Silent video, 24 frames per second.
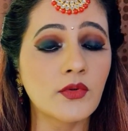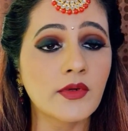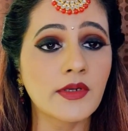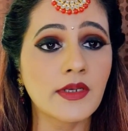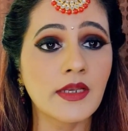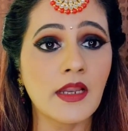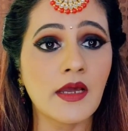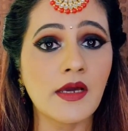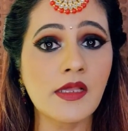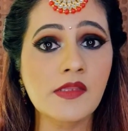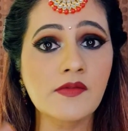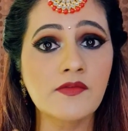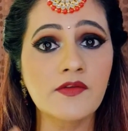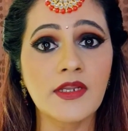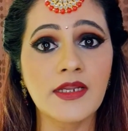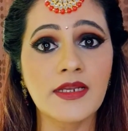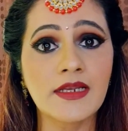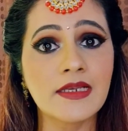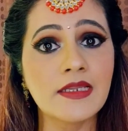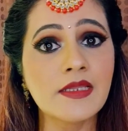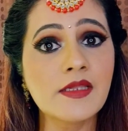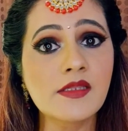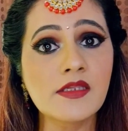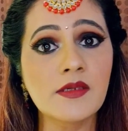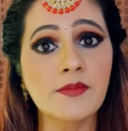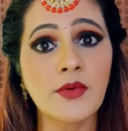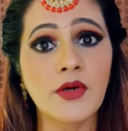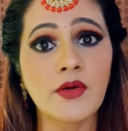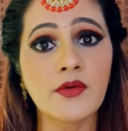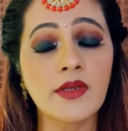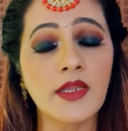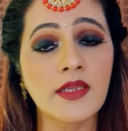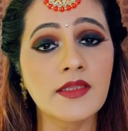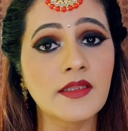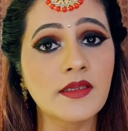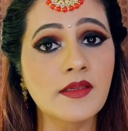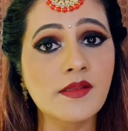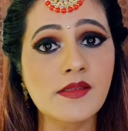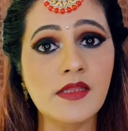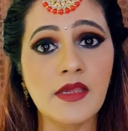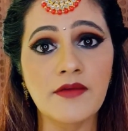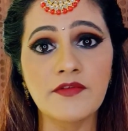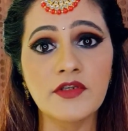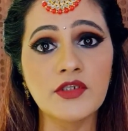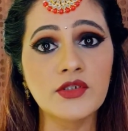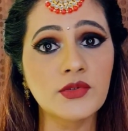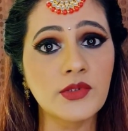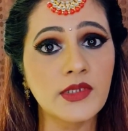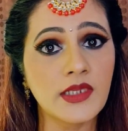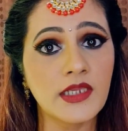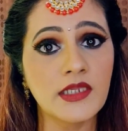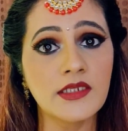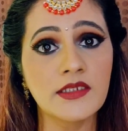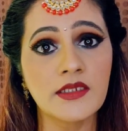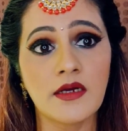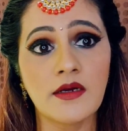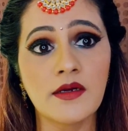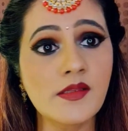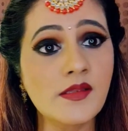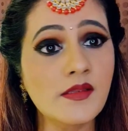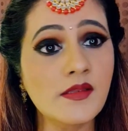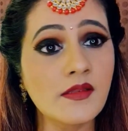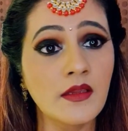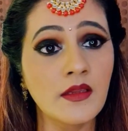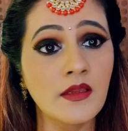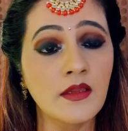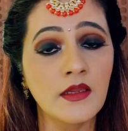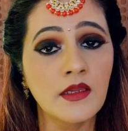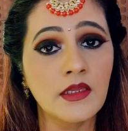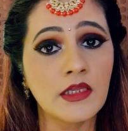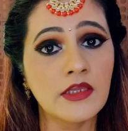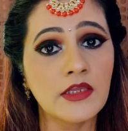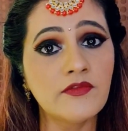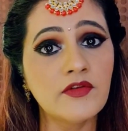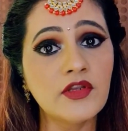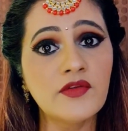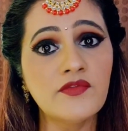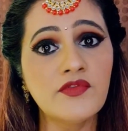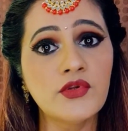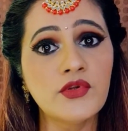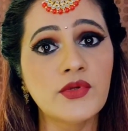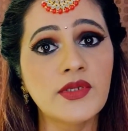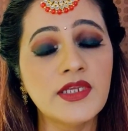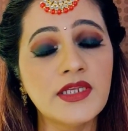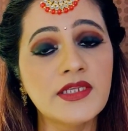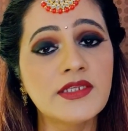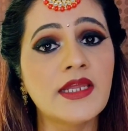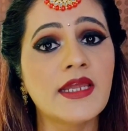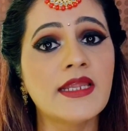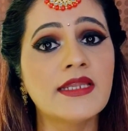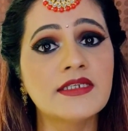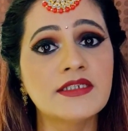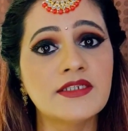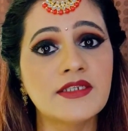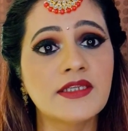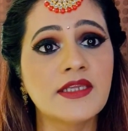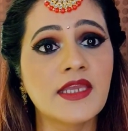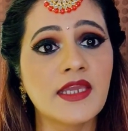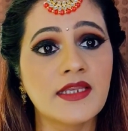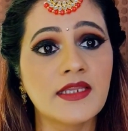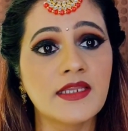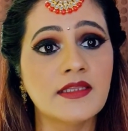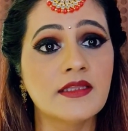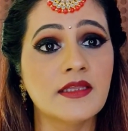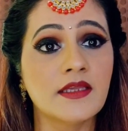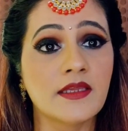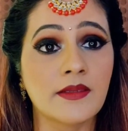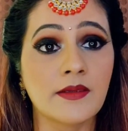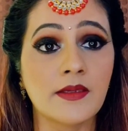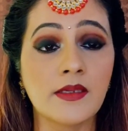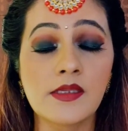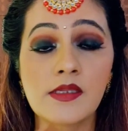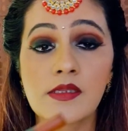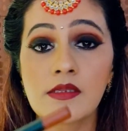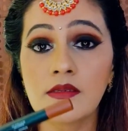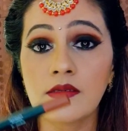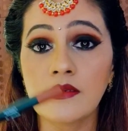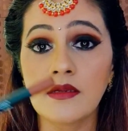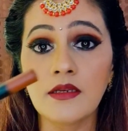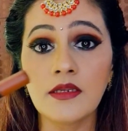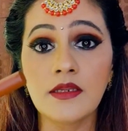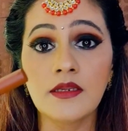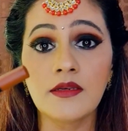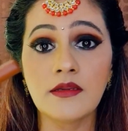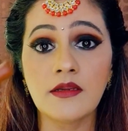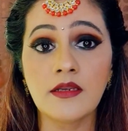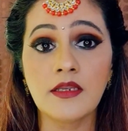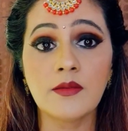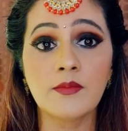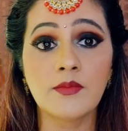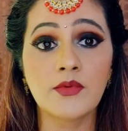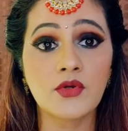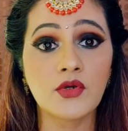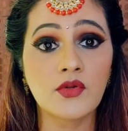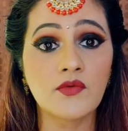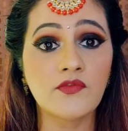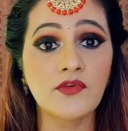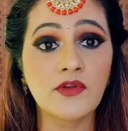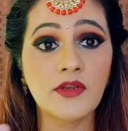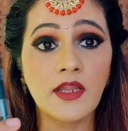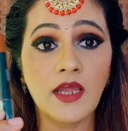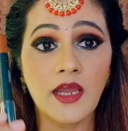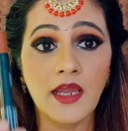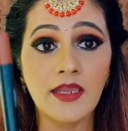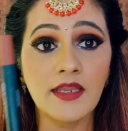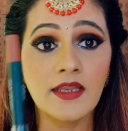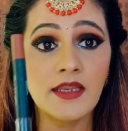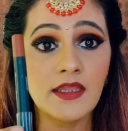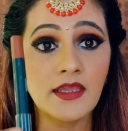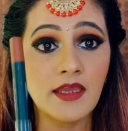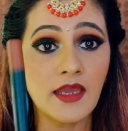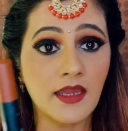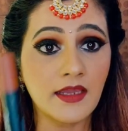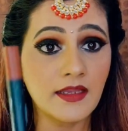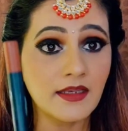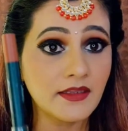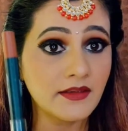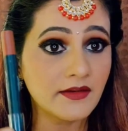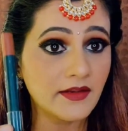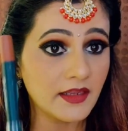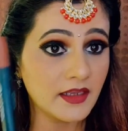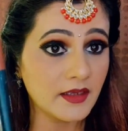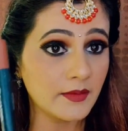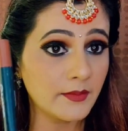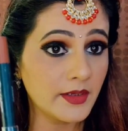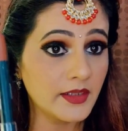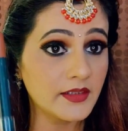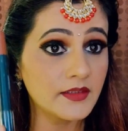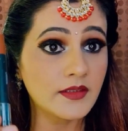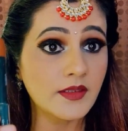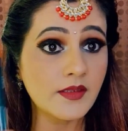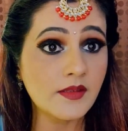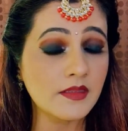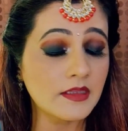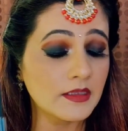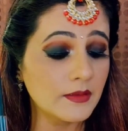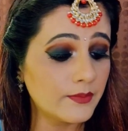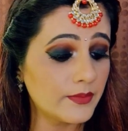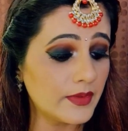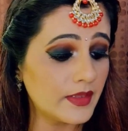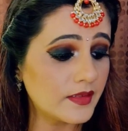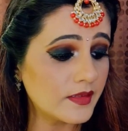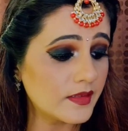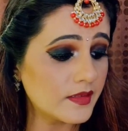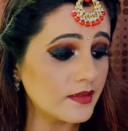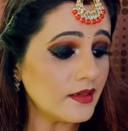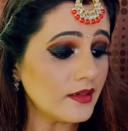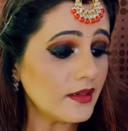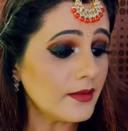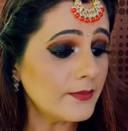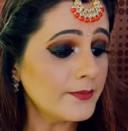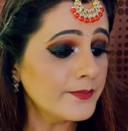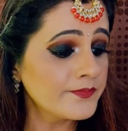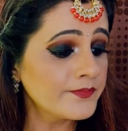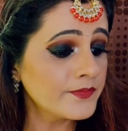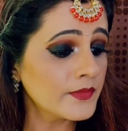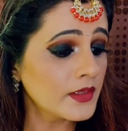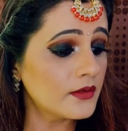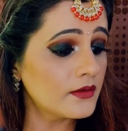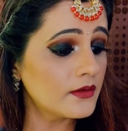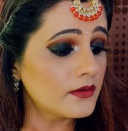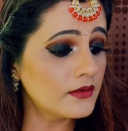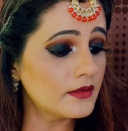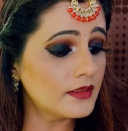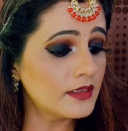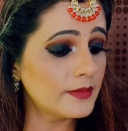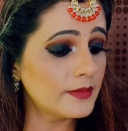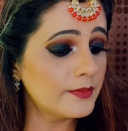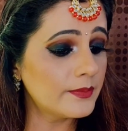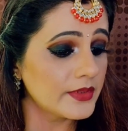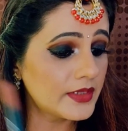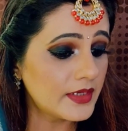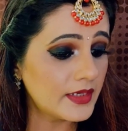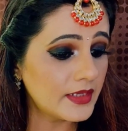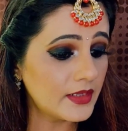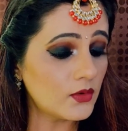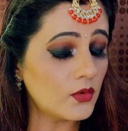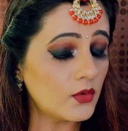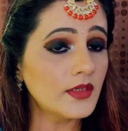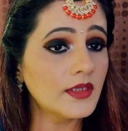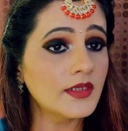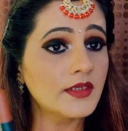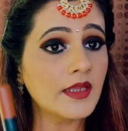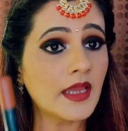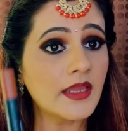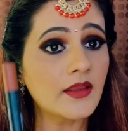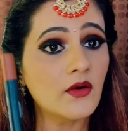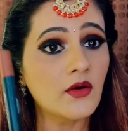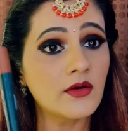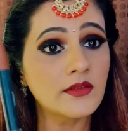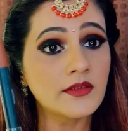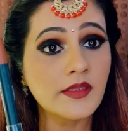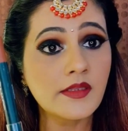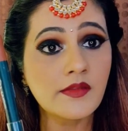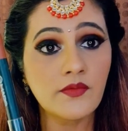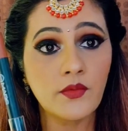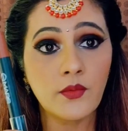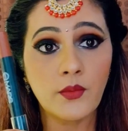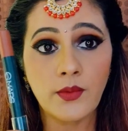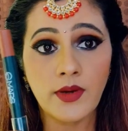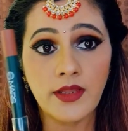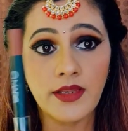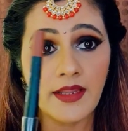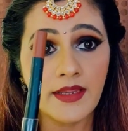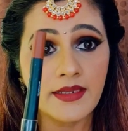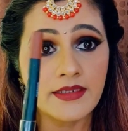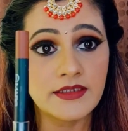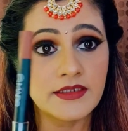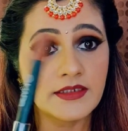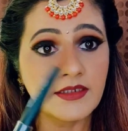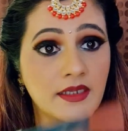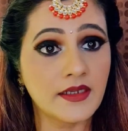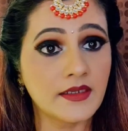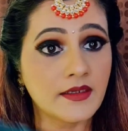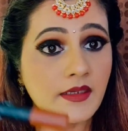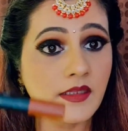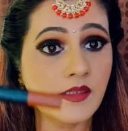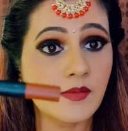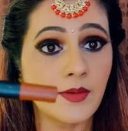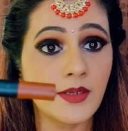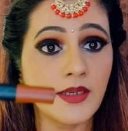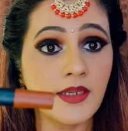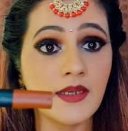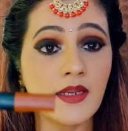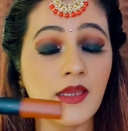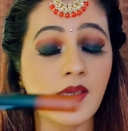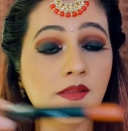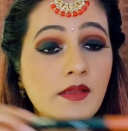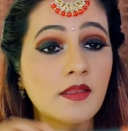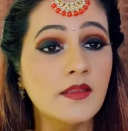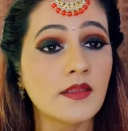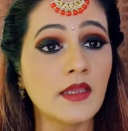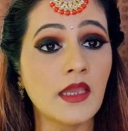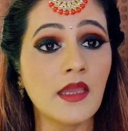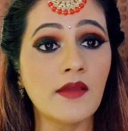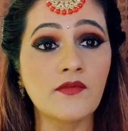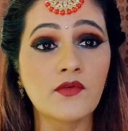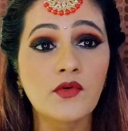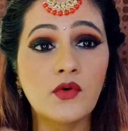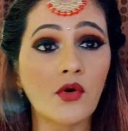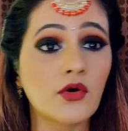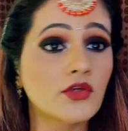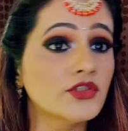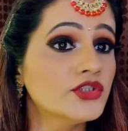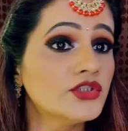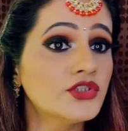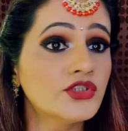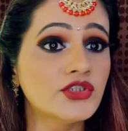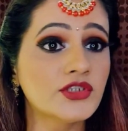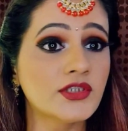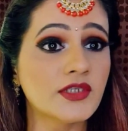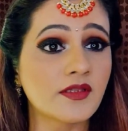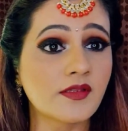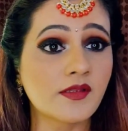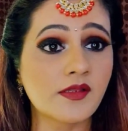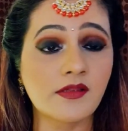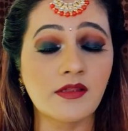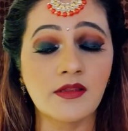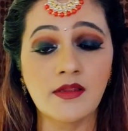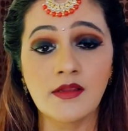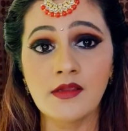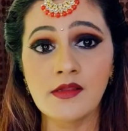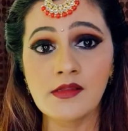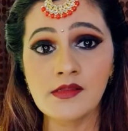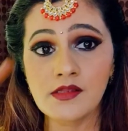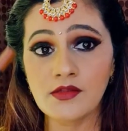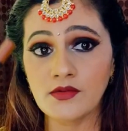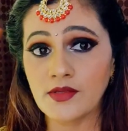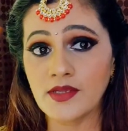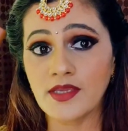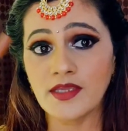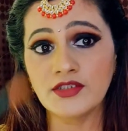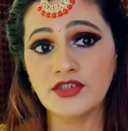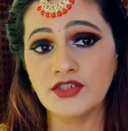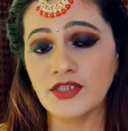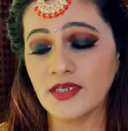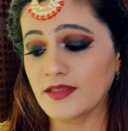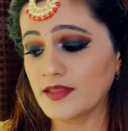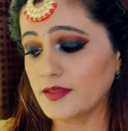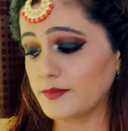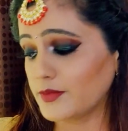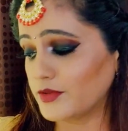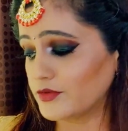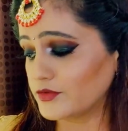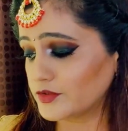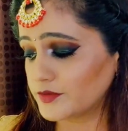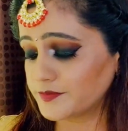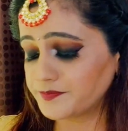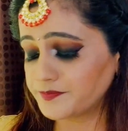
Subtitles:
It lasts for at least about, I think, 7 to 8 hours, even if you eat and drink anything. It's really beautiful. Highly recommend this lip pencil, lip crayon. I got this for $1.99. It's very nice, and they have gorgeous shades, so you can check them out.